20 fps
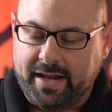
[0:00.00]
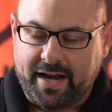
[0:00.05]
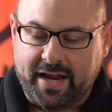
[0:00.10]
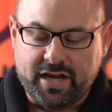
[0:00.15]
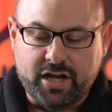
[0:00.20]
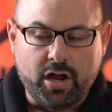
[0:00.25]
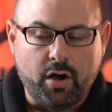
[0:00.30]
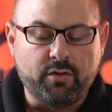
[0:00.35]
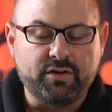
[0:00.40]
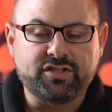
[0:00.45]
and
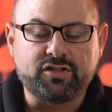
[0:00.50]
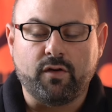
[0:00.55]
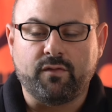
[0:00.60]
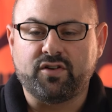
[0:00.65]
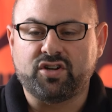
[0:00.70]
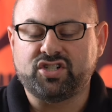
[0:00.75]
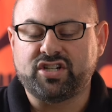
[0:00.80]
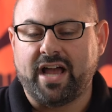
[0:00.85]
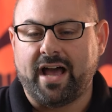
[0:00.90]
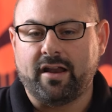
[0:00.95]
I know it's
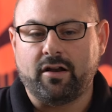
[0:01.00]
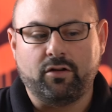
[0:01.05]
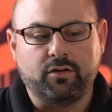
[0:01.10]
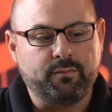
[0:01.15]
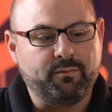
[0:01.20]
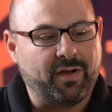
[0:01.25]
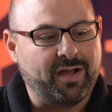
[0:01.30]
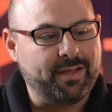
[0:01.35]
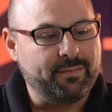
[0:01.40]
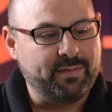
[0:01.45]

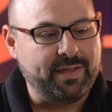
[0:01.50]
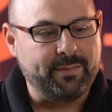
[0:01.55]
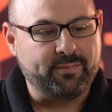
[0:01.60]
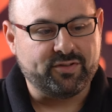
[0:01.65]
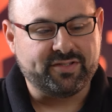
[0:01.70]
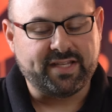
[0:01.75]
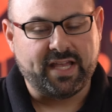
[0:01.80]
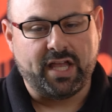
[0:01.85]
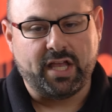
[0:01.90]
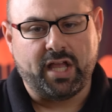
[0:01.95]
overshadowed by
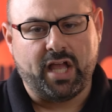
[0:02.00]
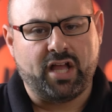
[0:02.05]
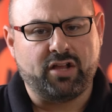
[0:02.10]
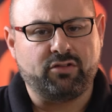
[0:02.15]
people saying